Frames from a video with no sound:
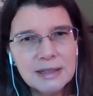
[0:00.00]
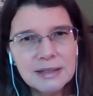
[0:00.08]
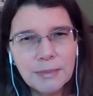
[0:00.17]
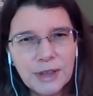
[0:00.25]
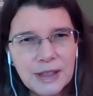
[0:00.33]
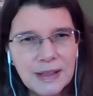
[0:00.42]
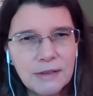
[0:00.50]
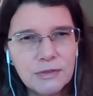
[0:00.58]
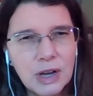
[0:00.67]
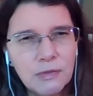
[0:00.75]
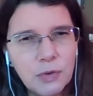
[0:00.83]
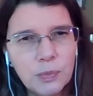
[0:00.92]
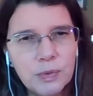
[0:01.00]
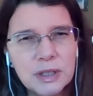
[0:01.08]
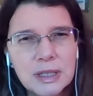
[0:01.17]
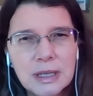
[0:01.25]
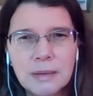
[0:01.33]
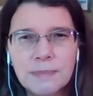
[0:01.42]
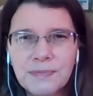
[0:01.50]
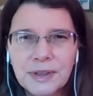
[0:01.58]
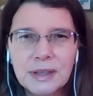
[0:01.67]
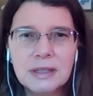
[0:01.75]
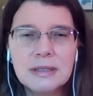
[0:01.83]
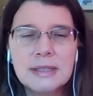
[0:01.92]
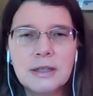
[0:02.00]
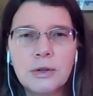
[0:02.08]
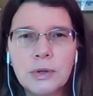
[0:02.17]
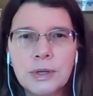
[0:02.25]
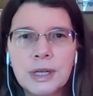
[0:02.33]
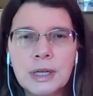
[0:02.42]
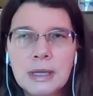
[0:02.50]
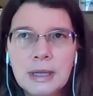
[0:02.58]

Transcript: is something they've never really considered